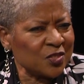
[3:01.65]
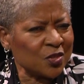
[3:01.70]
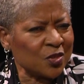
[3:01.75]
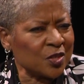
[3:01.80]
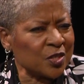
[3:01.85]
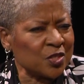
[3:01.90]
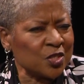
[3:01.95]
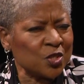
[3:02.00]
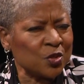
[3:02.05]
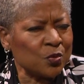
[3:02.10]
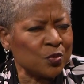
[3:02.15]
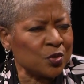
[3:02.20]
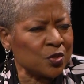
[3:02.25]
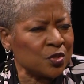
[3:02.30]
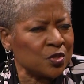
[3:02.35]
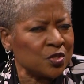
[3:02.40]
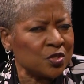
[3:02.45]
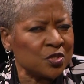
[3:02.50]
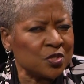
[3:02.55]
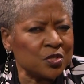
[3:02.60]
her, because she was
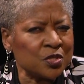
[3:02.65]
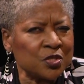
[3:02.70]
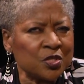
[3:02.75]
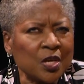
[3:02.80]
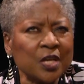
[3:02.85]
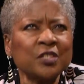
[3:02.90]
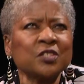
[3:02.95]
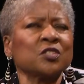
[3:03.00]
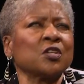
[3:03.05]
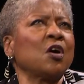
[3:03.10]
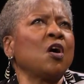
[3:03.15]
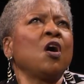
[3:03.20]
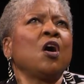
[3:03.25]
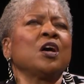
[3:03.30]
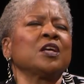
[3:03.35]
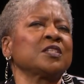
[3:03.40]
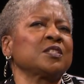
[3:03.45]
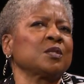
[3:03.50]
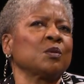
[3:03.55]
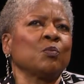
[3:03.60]
such an
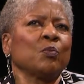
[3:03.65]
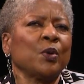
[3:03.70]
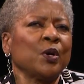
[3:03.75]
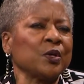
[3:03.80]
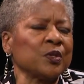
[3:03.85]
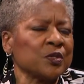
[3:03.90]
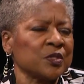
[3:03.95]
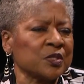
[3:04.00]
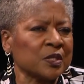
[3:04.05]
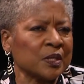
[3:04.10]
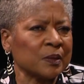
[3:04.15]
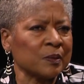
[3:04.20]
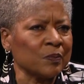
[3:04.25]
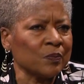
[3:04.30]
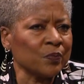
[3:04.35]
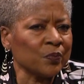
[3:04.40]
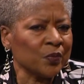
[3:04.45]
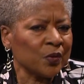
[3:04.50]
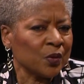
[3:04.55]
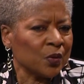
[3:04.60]
awesome person,
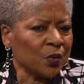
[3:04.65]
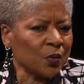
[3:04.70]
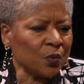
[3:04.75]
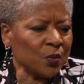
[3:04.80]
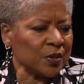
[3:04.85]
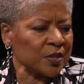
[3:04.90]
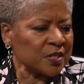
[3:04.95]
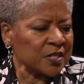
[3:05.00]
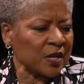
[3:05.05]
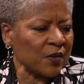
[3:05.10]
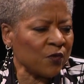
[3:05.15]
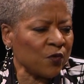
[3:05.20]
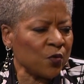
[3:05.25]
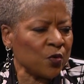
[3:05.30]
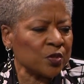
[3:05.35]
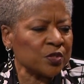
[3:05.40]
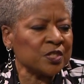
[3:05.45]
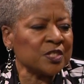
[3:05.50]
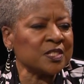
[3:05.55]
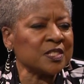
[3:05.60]
what is that
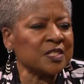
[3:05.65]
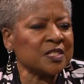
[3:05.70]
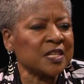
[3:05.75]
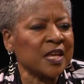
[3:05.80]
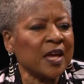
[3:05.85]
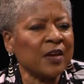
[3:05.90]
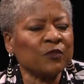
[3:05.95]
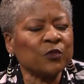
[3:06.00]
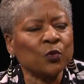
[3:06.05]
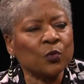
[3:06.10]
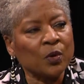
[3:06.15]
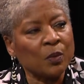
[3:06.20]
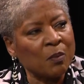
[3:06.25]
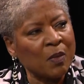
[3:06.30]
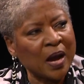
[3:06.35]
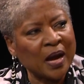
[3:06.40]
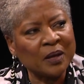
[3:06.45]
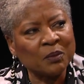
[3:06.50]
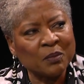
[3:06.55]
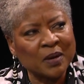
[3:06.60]
for? She says, I have to
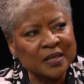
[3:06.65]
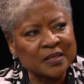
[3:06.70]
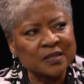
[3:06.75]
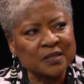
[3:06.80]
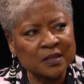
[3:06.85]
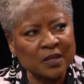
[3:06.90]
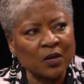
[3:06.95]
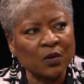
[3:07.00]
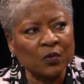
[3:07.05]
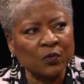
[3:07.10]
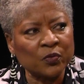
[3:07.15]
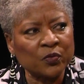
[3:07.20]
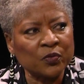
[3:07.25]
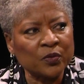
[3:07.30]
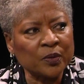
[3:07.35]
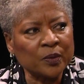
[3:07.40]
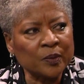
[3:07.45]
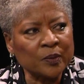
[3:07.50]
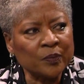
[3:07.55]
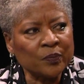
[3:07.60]
remind myself
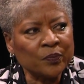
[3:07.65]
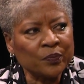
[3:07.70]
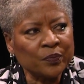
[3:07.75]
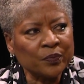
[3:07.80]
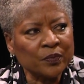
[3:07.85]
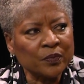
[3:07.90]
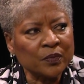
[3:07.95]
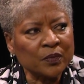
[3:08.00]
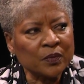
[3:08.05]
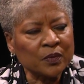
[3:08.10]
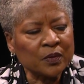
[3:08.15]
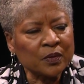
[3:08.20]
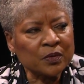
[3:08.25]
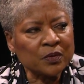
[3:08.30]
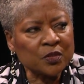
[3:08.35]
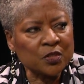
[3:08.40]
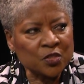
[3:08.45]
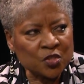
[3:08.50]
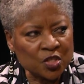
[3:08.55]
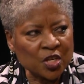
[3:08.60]

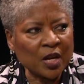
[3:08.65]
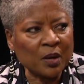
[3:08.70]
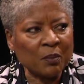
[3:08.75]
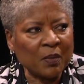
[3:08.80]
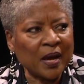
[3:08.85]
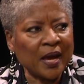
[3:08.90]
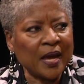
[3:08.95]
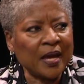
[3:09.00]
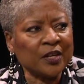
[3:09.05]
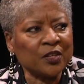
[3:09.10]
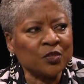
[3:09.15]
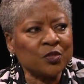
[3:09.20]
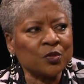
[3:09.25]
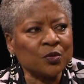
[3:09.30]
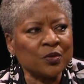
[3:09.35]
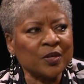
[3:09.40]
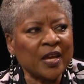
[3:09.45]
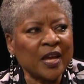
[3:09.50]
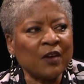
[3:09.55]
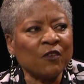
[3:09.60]
to check my
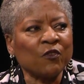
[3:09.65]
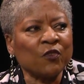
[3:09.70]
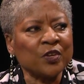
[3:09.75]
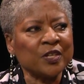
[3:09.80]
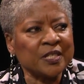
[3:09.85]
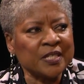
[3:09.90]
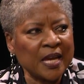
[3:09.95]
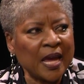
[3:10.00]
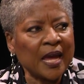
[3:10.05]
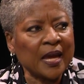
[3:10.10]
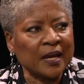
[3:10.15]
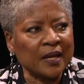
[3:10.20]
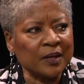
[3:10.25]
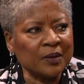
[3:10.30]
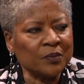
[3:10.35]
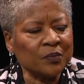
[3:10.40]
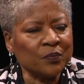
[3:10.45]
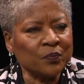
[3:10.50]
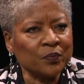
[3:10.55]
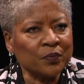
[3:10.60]
attitude every day.
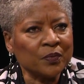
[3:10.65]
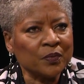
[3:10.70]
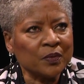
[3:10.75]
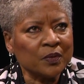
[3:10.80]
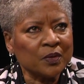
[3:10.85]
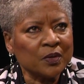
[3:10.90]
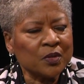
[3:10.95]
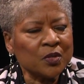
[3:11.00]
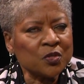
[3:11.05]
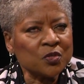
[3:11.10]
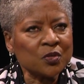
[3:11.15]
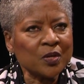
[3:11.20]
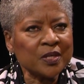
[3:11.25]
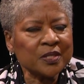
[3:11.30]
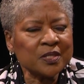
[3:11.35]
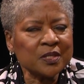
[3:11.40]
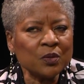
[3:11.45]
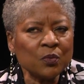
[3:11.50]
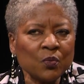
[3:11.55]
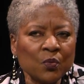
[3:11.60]
So I
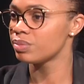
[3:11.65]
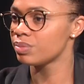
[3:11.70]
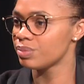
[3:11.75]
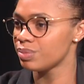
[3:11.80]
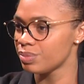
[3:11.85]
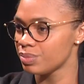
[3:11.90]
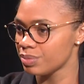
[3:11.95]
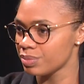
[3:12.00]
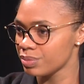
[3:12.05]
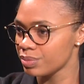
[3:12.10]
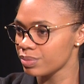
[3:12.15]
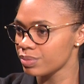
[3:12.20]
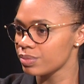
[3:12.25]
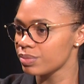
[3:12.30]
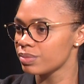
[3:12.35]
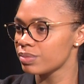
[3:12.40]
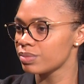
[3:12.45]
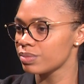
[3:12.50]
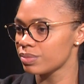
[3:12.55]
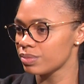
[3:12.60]
said, wow,
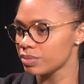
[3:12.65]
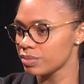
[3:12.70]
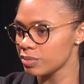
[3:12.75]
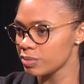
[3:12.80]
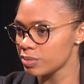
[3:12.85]
that's